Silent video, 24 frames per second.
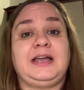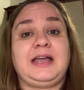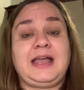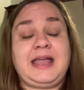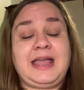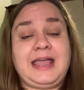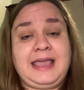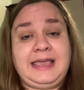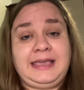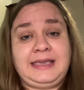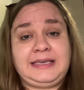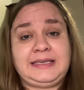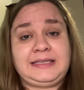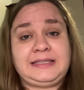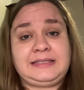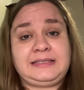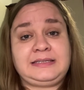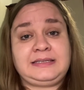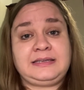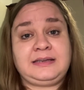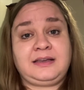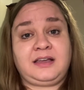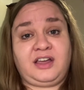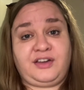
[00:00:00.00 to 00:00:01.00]

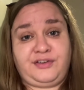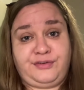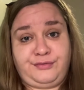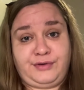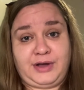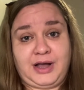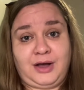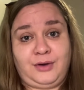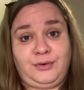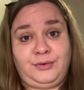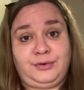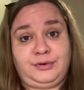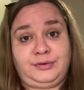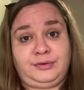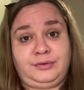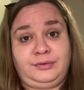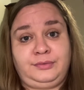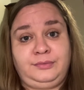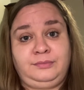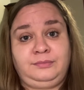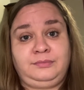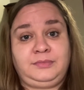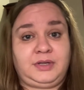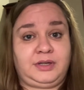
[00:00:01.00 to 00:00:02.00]
eitt kvár
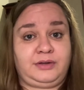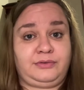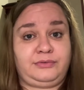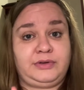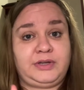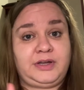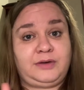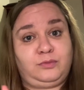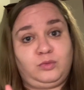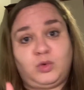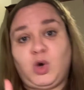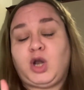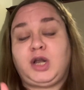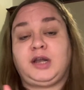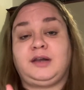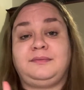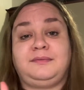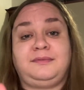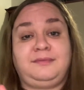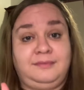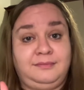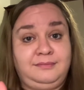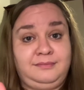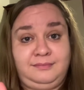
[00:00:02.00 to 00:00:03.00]
if we have
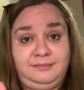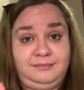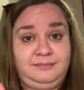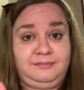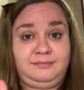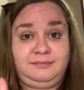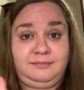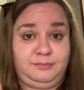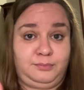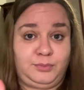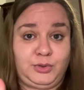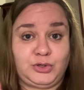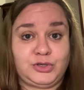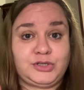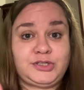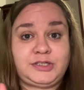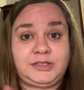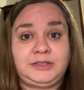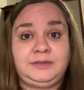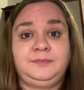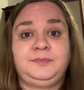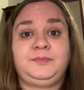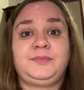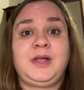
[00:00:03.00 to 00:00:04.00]
one person.